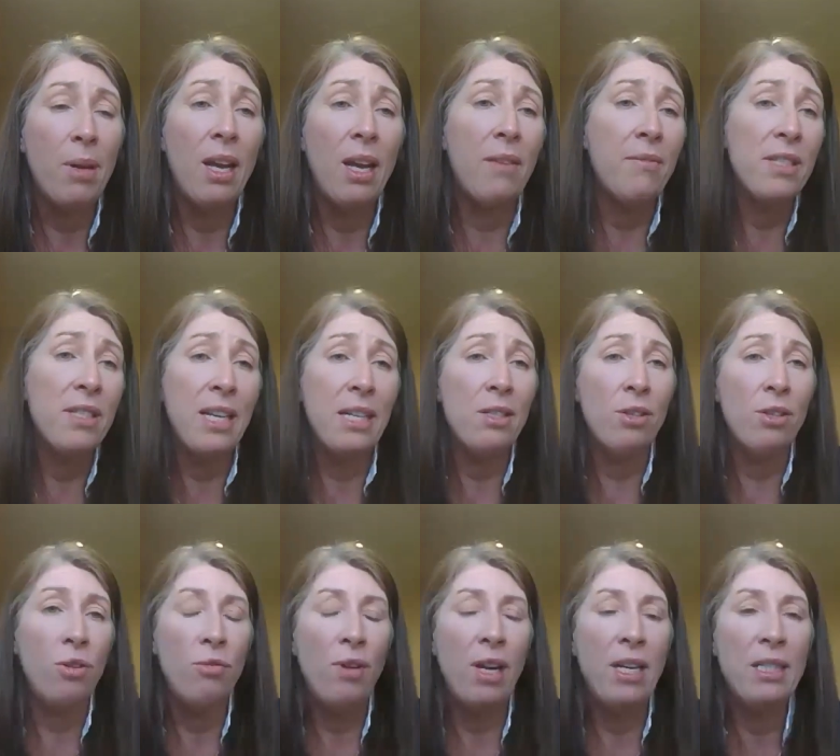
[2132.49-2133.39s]
and I've said it
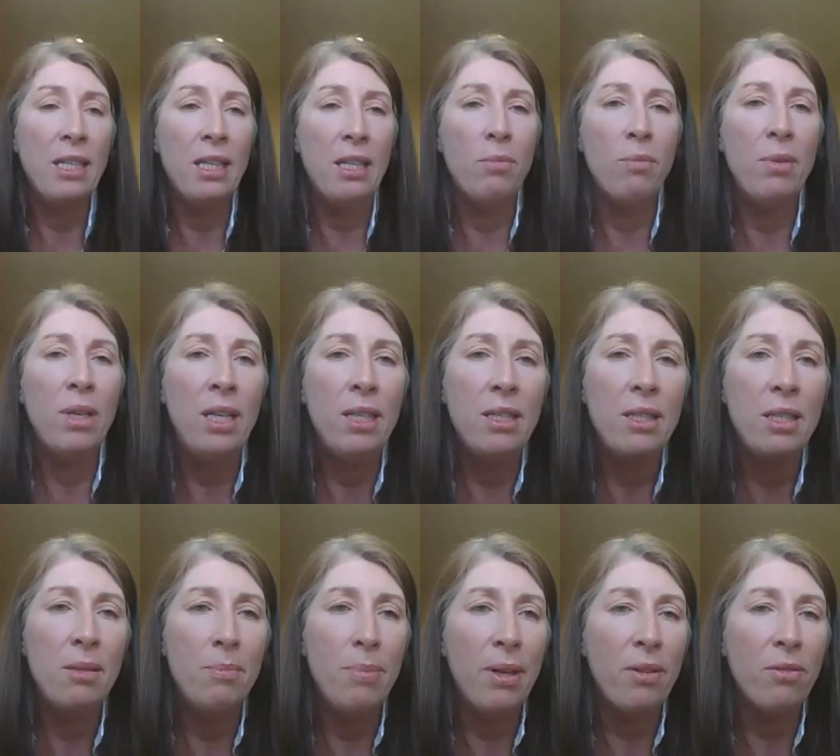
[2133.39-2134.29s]
already, we need
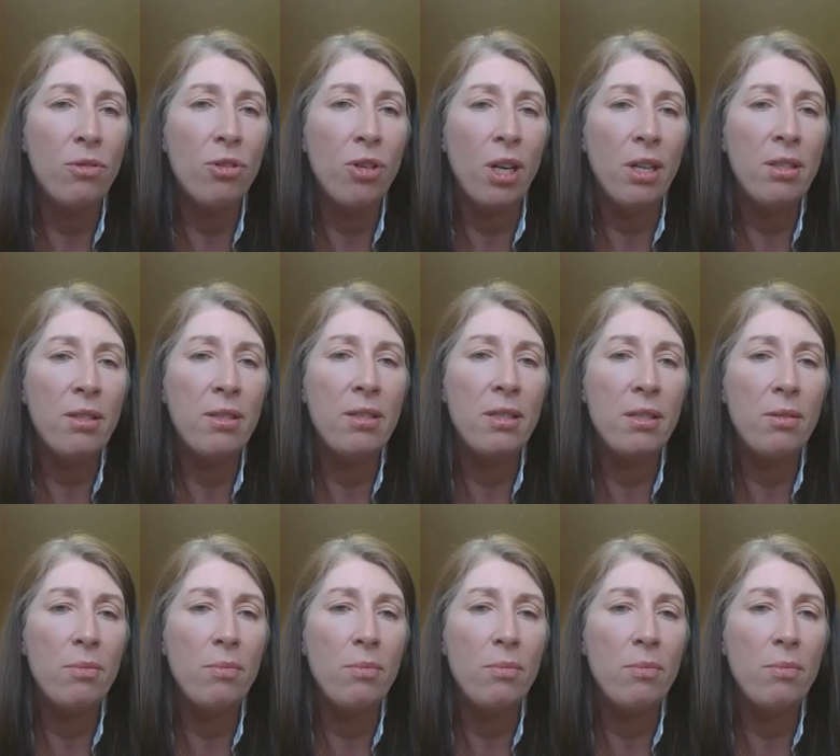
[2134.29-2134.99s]
to build trust.